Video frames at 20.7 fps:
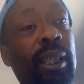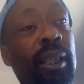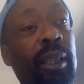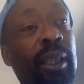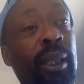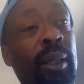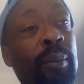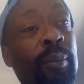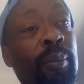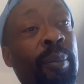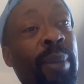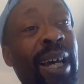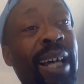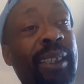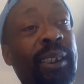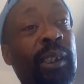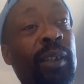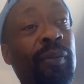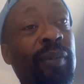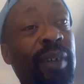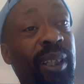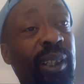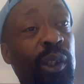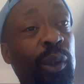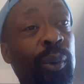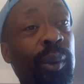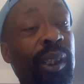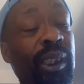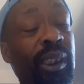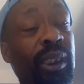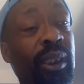the massive
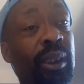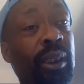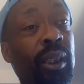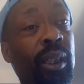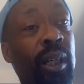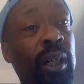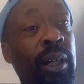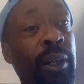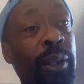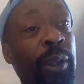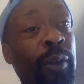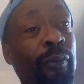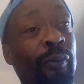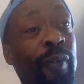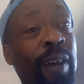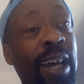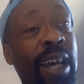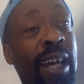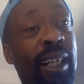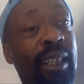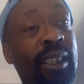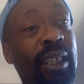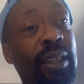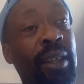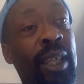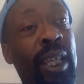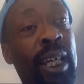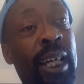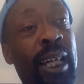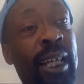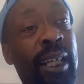increase on the fact
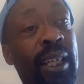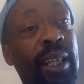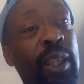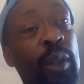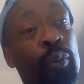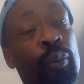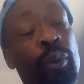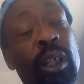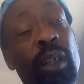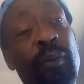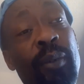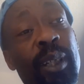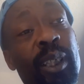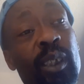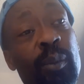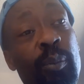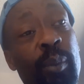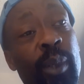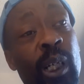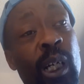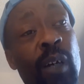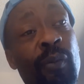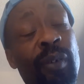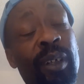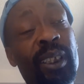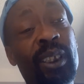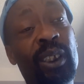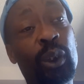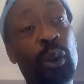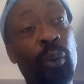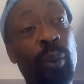that the previous mayor,
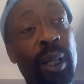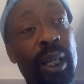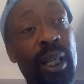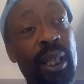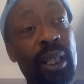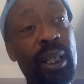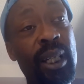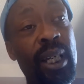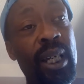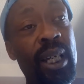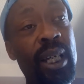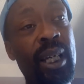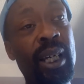Vince Gray,